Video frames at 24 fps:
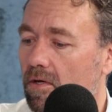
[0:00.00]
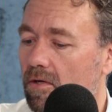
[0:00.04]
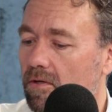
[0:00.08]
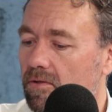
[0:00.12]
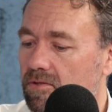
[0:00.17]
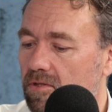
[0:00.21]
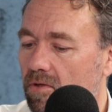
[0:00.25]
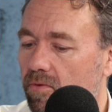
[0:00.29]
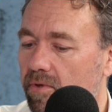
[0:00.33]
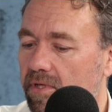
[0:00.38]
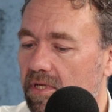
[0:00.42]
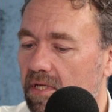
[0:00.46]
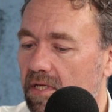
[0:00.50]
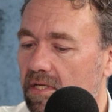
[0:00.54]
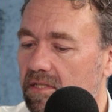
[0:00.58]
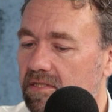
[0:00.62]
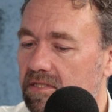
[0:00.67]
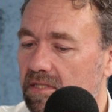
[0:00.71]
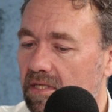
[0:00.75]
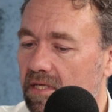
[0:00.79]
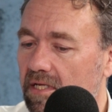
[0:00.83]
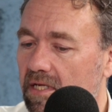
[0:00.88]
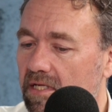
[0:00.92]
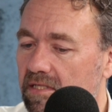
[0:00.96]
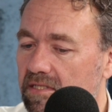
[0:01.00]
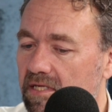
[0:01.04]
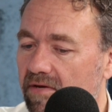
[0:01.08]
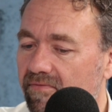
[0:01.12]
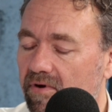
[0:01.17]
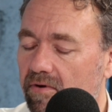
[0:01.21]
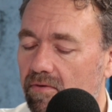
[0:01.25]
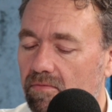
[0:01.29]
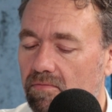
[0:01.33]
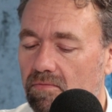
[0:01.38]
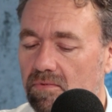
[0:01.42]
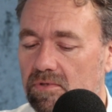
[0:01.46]
So
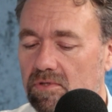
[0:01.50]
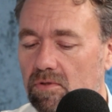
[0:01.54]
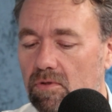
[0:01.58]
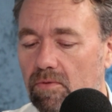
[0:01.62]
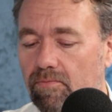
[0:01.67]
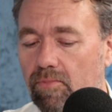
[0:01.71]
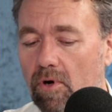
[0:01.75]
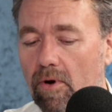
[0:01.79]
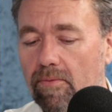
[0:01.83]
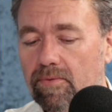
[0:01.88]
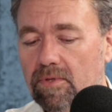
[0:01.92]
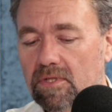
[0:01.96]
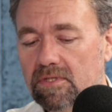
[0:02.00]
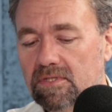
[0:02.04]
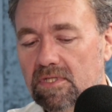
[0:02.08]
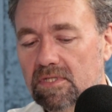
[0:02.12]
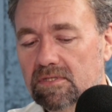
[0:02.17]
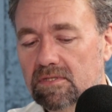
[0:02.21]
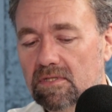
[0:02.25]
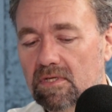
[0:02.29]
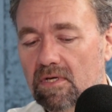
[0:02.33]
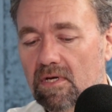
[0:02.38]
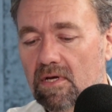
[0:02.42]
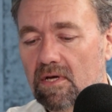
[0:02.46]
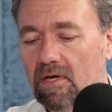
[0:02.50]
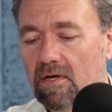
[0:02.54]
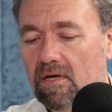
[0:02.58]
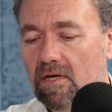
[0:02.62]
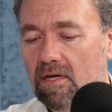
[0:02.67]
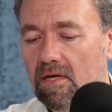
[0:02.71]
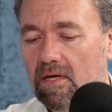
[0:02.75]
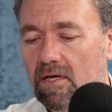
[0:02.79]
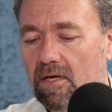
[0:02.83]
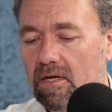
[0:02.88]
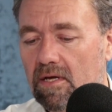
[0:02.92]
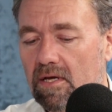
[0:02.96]
the properties is
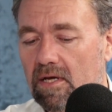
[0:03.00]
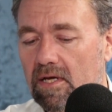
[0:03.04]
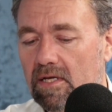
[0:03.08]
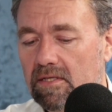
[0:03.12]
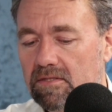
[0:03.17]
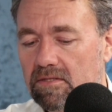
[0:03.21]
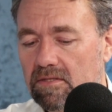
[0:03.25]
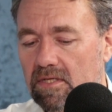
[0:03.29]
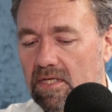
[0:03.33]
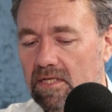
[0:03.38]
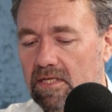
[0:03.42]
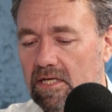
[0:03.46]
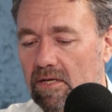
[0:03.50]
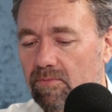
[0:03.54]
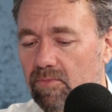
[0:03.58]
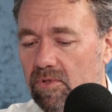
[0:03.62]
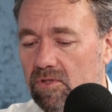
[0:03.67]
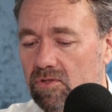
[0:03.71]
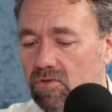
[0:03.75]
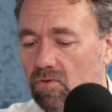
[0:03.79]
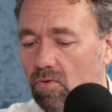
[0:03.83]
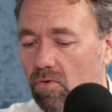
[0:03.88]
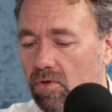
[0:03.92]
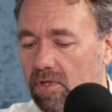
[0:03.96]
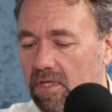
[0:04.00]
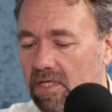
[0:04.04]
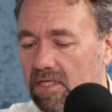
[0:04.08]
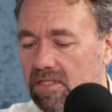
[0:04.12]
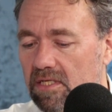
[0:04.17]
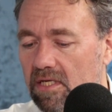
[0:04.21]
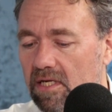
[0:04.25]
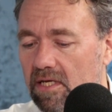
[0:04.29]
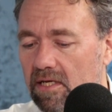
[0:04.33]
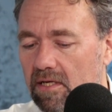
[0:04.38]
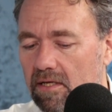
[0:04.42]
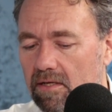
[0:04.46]
it can be stored
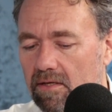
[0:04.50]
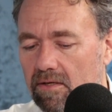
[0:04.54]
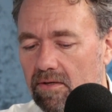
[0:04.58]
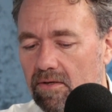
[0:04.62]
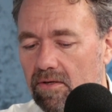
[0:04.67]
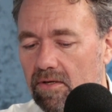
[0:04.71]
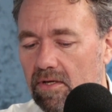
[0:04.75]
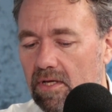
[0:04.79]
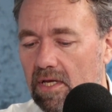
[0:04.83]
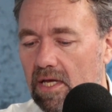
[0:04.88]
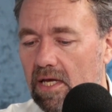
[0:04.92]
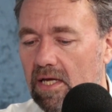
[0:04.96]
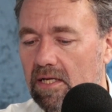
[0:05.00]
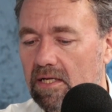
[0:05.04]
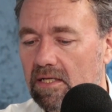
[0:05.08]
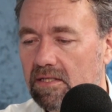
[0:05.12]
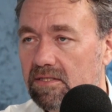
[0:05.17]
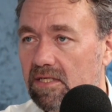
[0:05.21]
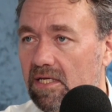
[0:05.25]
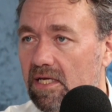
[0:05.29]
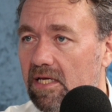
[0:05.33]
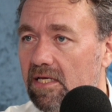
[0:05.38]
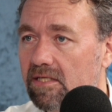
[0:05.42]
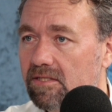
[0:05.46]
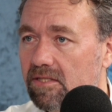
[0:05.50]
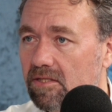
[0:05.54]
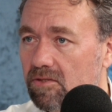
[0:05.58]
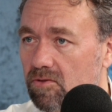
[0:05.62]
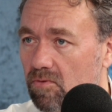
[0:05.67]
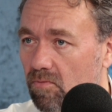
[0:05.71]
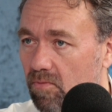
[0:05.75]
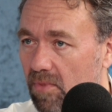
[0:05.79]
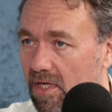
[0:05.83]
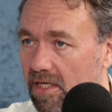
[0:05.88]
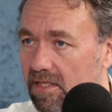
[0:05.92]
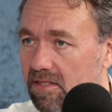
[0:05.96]
easily. It is easy
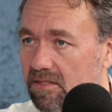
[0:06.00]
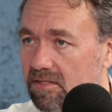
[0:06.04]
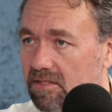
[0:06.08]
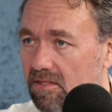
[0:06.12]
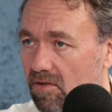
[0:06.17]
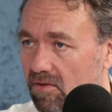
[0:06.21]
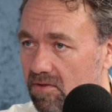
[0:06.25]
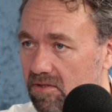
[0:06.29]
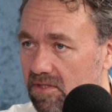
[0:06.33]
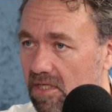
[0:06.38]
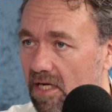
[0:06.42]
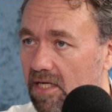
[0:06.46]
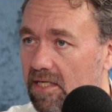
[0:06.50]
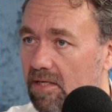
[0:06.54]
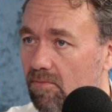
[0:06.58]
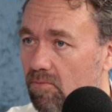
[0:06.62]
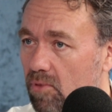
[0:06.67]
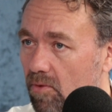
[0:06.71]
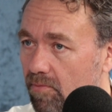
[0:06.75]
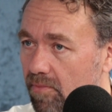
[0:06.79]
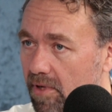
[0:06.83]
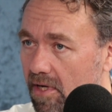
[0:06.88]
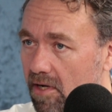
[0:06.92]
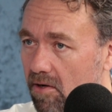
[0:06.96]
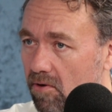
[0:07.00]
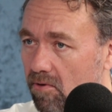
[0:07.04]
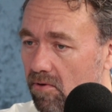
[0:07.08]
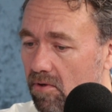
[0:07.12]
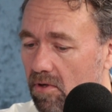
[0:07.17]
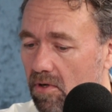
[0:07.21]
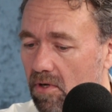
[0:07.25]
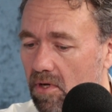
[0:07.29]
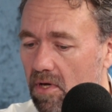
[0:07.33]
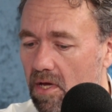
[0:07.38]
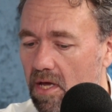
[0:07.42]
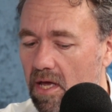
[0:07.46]
to mix on site and prepare,
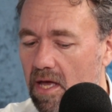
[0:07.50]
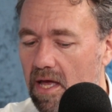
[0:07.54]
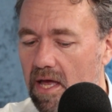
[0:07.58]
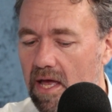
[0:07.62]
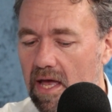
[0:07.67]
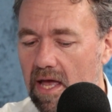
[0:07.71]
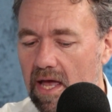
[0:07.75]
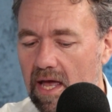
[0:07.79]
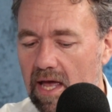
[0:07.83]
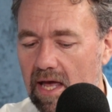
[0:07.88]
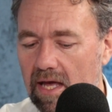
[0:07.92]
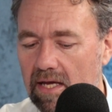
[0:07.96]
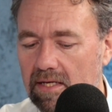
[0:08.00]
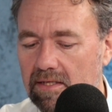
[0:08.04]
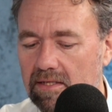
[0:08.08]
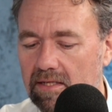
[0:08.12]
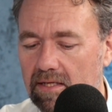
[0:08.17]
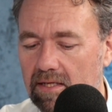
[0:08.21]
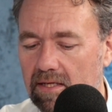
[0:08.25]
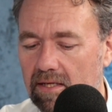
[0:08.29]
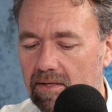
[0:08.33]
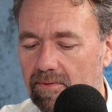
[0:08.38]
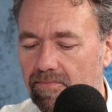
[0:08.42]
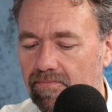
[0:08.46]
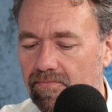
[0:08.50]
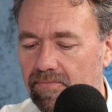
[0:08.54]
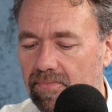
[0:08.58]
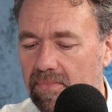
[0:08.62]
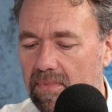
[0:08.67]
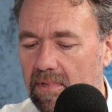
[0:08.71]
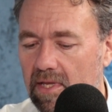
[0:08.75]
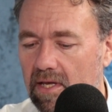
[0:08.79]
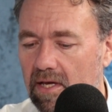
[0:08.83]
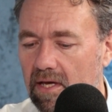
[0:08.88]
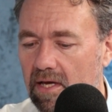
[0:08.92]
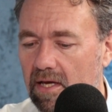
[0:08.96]
and
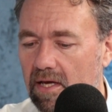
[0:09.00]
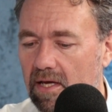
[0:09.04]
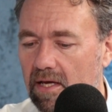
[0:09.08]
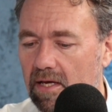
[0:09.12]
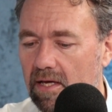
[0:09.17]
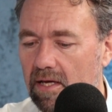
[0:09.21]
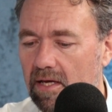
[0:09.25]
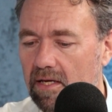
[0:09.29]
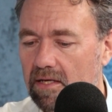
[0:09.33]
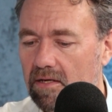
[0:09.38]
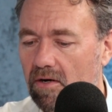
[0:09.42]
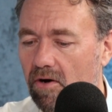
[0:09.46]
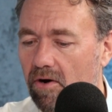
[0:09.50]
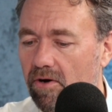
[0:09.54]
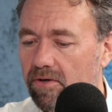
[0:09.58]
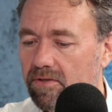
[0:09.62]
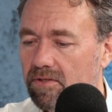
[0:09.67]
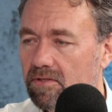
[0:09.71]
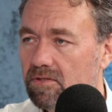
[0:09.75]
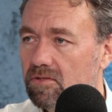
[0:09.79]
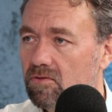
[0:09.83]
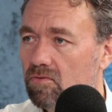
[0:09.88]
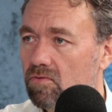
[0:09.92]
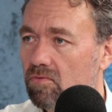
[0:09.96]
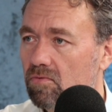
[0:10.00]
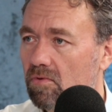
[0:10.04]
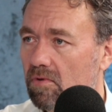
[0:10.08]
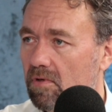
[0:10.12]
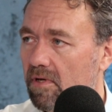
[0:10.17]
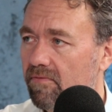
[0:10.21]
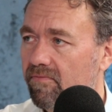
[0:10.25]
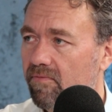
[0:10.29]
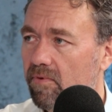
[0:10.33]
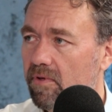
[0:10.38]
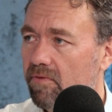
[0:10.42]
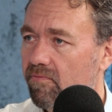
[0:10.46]
it hardens
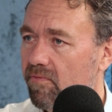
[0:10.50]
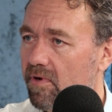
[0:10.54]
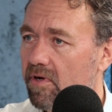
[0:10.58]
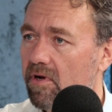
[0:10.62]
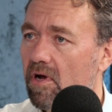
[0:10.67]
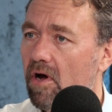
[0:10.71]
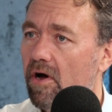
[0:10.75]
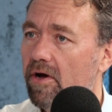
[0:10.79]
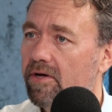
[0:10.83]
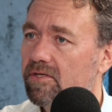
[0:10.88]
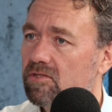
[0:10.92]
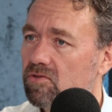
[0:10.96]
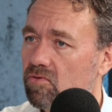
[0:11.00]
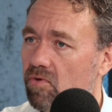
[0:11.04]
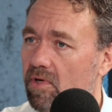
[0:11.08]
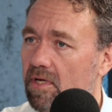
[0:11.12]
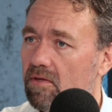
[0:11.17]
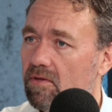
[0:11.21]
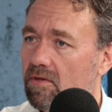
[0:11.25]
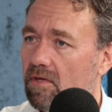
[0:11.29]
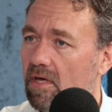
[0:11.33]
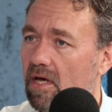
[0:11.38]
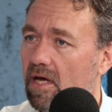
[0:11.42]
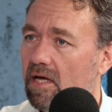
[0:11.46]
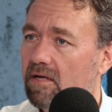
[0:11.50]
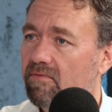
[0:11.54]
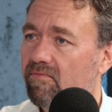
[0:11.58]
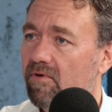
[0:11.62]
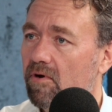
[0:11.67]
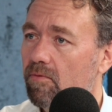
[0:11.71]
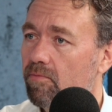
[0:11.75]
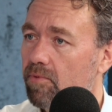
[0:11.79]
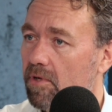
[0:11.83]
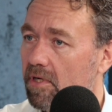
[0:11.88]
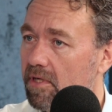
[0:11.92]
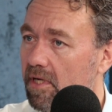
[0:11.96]
with very high strength and
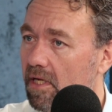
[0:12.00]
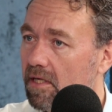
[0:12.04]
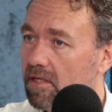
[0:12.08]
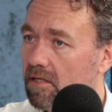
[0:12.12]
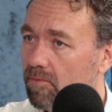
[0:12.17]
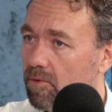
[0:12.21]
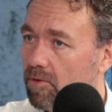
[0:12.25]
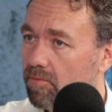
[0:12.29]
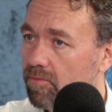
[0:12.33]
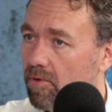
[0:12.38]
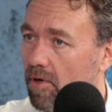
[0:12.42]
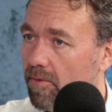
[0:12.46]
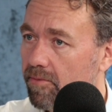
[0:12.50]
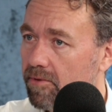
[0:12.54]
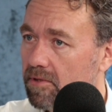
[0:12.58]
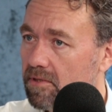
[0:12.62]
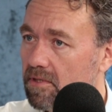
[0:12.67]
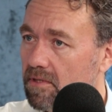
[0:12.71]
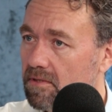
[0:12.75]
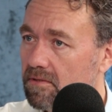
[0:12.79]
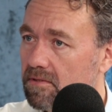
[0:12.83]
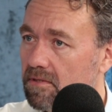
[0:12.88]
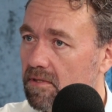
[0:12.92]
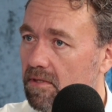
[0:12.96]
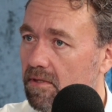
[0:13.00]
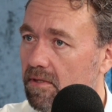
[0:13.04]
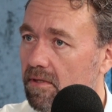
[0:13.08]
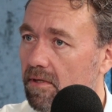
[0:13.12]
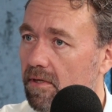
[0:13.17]
very predictable properties.